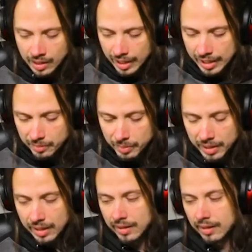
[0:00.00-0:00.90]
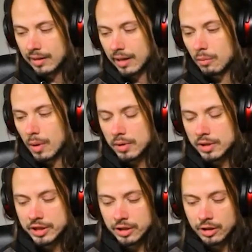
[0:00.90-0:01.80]
In the beginning, then, what
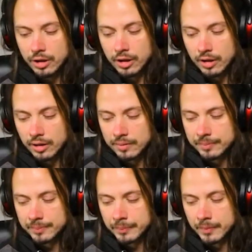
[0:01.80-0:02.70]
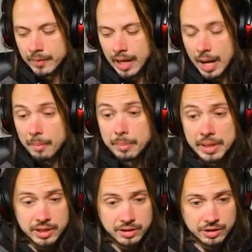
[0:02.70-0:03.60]
was your
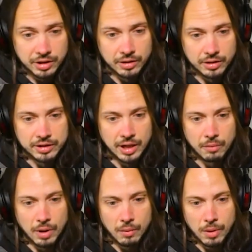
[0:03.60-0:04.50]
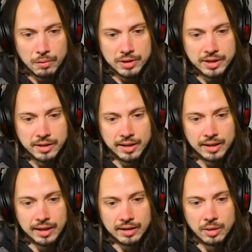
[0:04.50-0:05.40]
ambition, so to say? What what was the
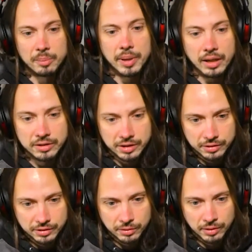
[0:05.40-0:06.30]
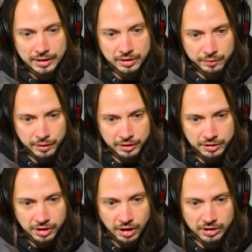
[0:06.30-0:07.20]
thing that compelled you to write your
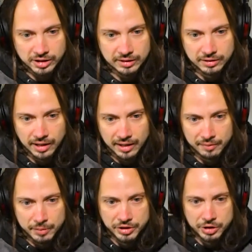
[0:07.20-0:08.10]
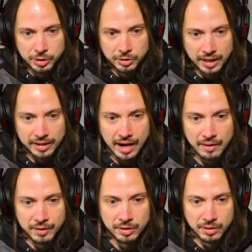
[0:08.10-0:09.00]
first songs and to kind of pursue that
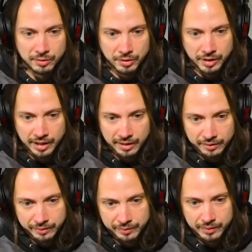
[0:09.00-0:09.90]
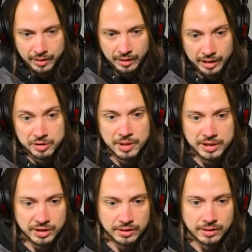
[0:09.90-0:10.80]
avenue of creative uh, expression?